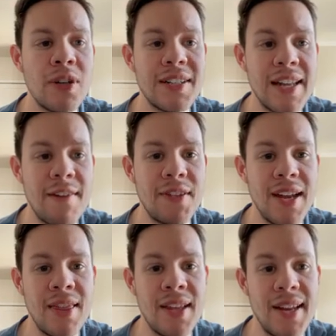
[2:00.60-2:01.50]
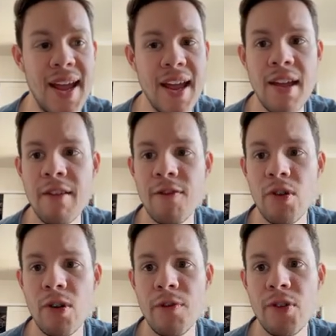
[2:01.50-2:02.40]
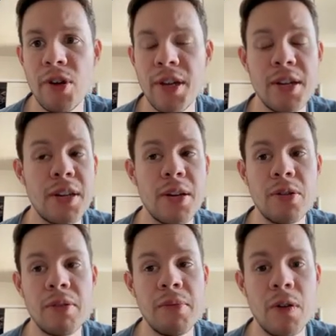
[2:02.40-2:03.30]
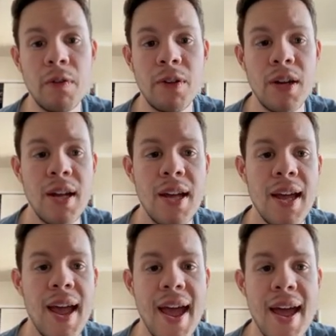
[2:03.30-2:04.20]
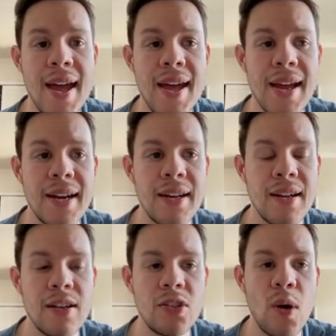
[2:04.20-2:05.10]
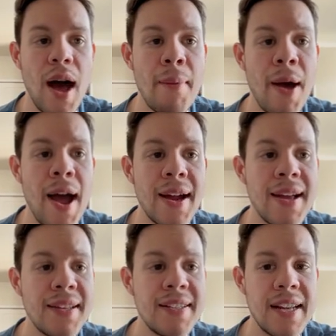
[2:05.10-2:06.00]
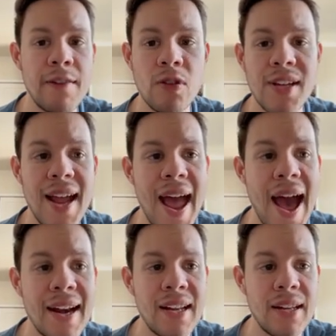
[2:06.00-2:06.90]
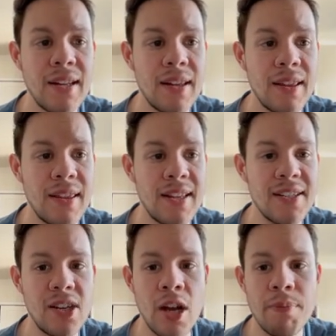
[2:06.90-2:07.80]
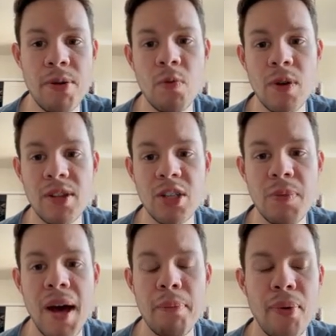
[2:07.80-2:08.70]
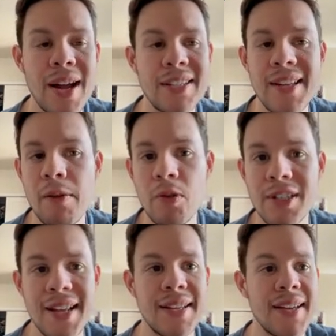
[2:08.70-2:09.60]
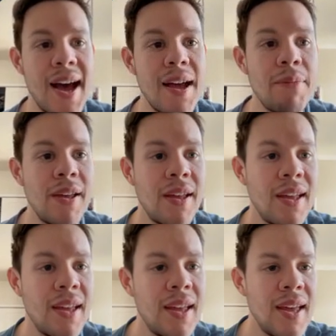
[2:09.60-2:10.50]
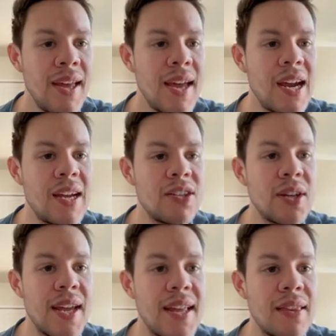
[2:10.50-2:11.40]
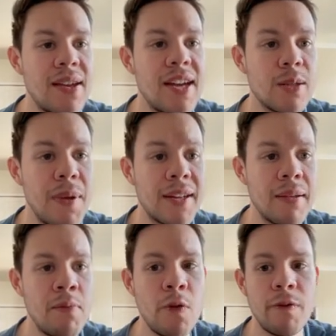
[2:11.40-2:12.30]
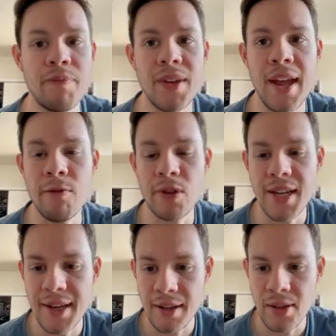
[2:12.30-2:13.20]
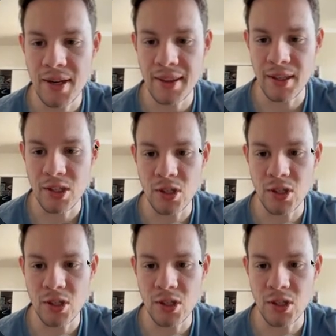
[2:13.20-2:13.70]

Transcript: points left in the day for QQQ to move. And so I got these levels. I added this number with the spot price that was at the time to get the expected move. And if we take a look at the